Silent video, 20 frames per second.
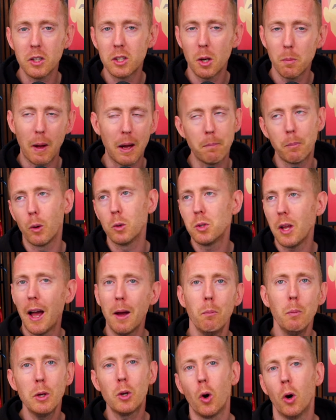it to the back post
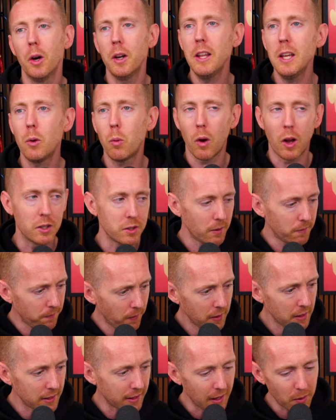and we got an equaliser.
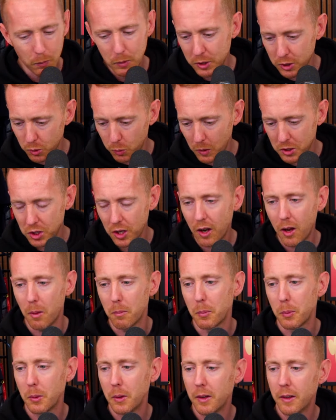Funny that, when you switch it
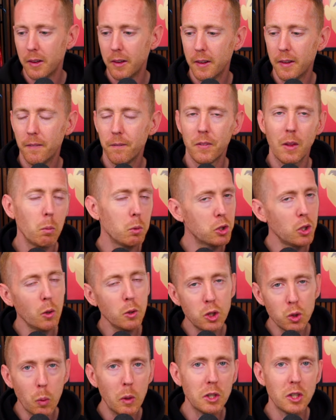up. There was no
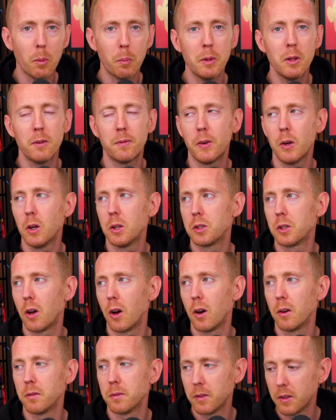switch up in the first half.